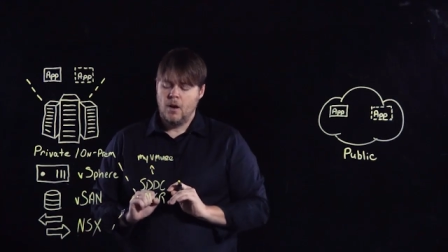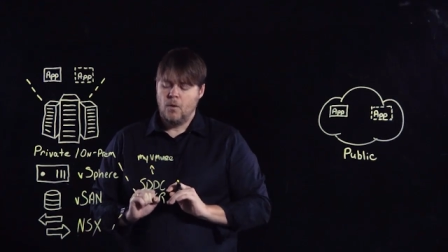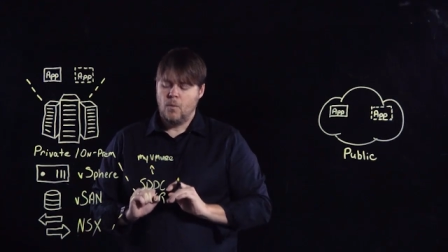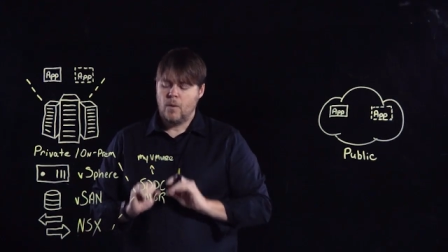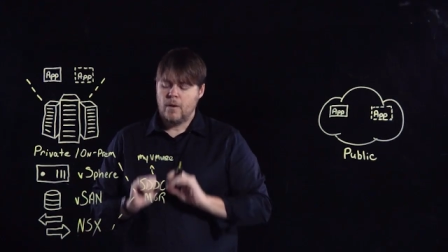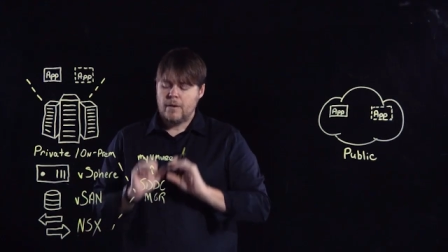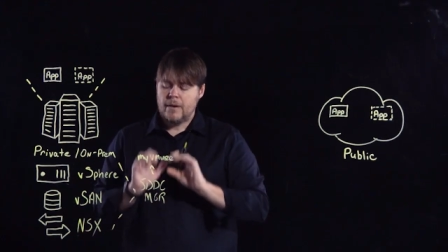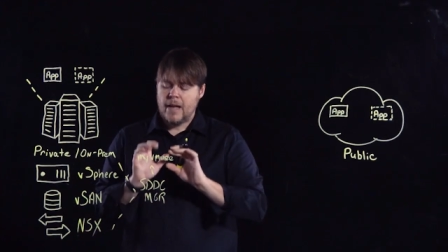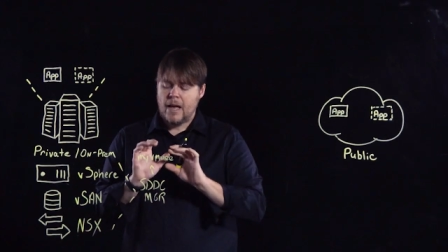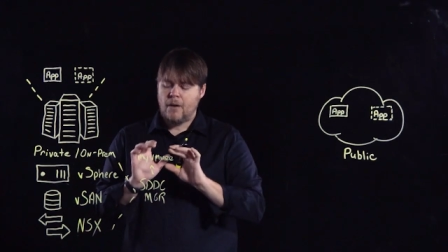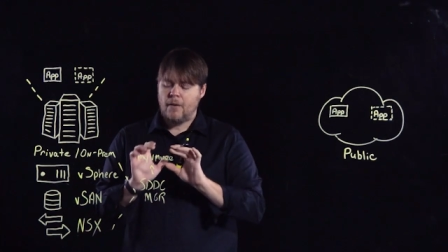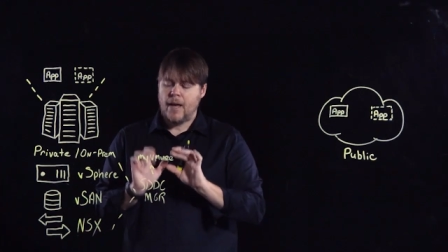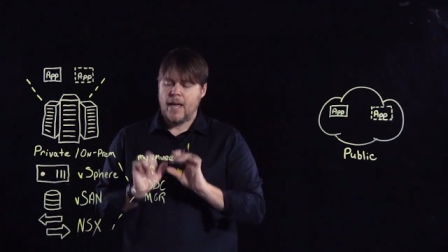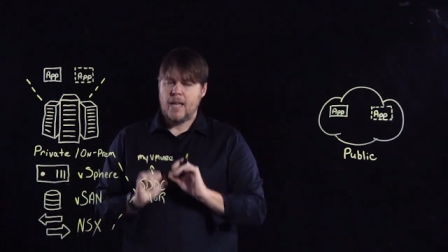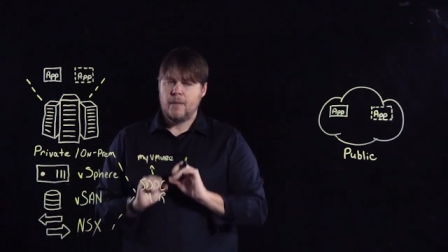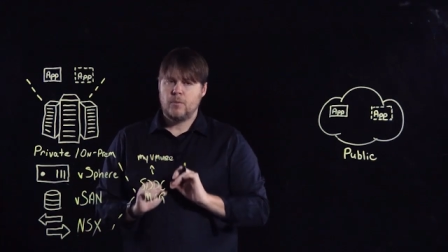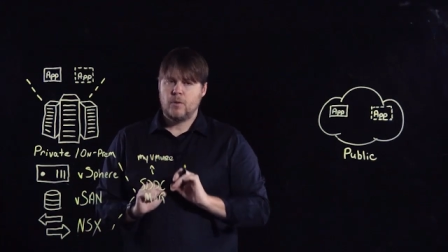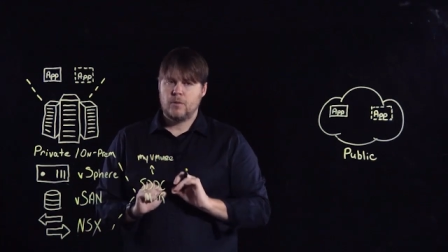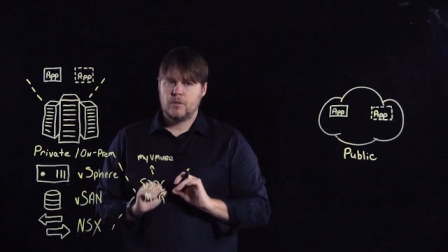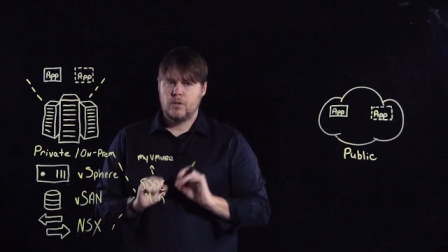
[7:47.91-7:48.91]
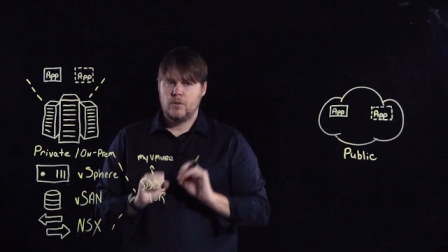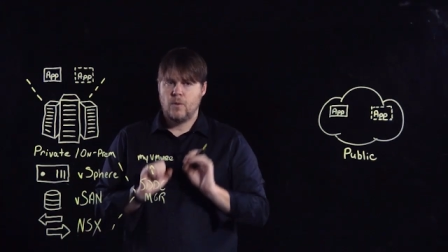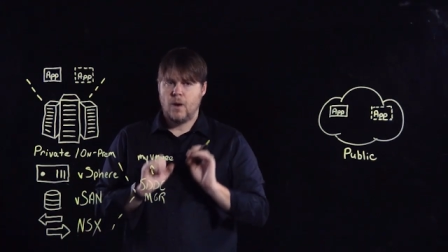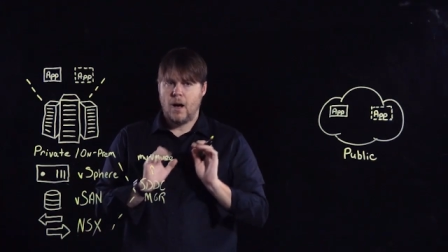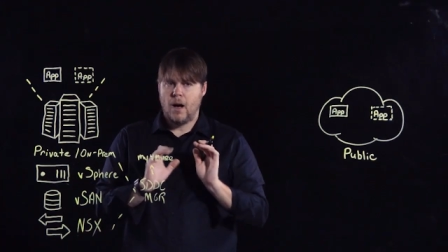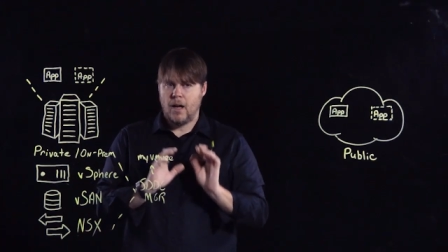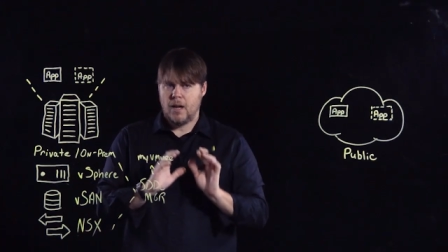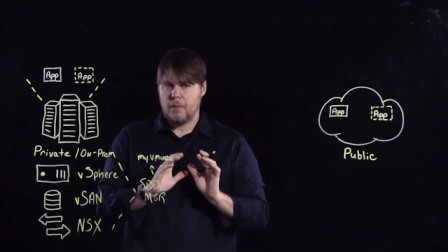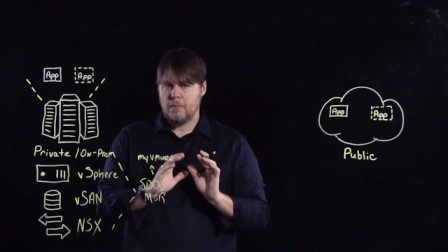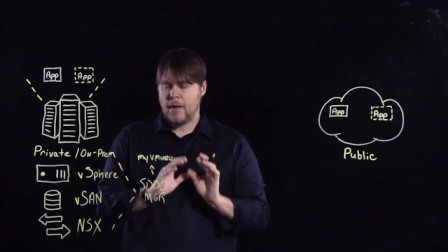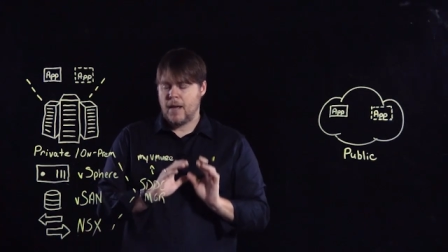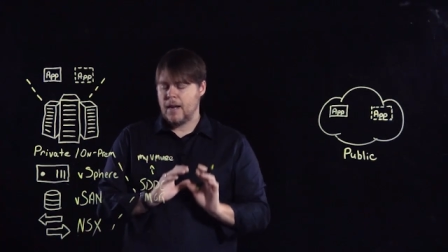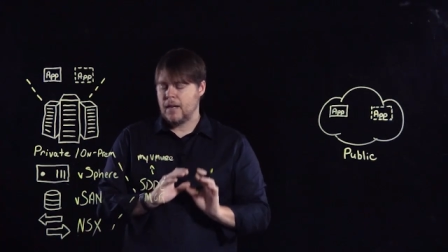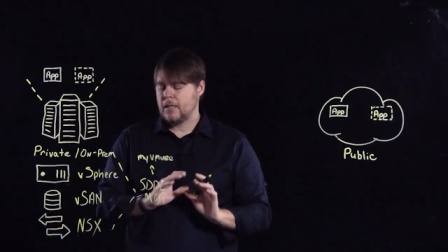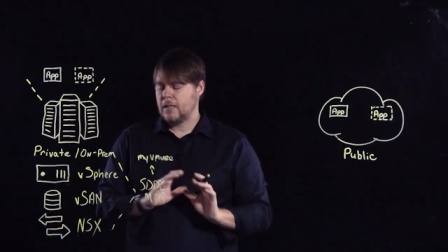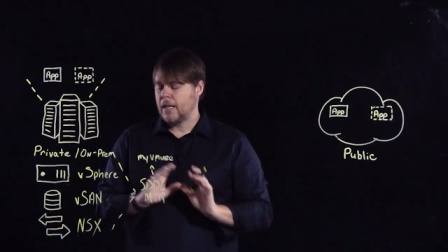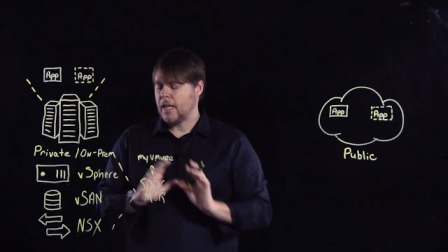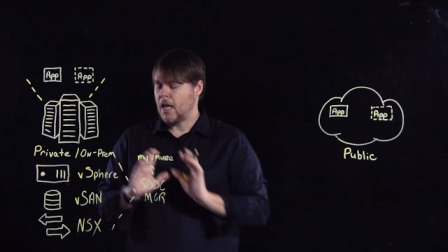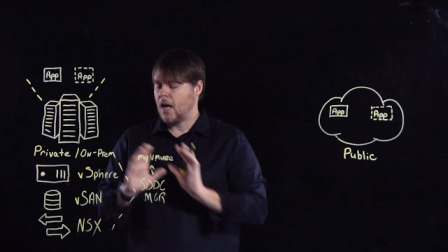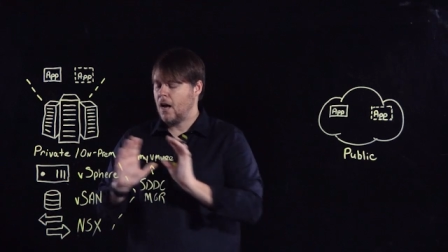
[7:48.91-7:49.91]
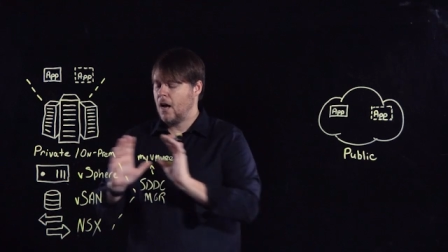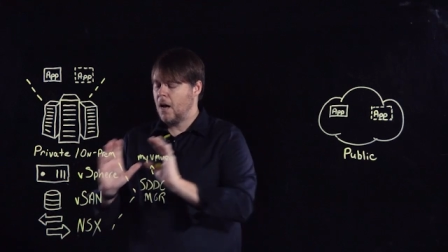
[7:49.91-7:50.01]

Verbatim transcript: we're now able to automatically